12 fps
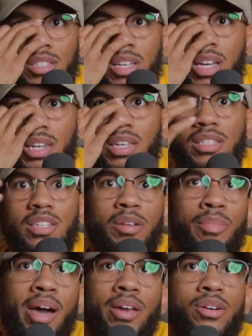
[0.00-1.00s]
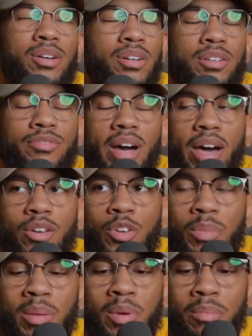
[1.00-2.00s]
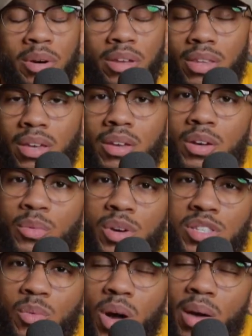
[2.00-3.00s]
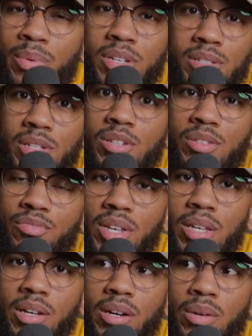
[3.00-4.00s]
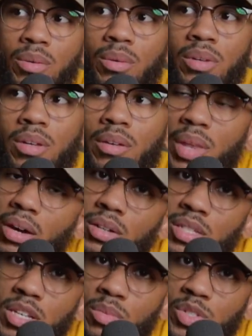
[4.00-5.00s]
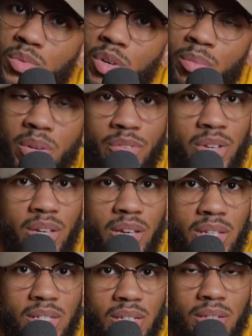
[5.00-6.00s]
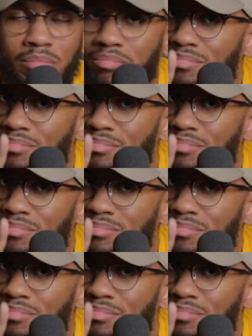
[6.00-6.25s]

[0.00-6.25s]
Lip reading: done this in a matter of, I don't know, maybe a month. Reason why, because there's a video, not gonna tell you which one, but if you can guess it,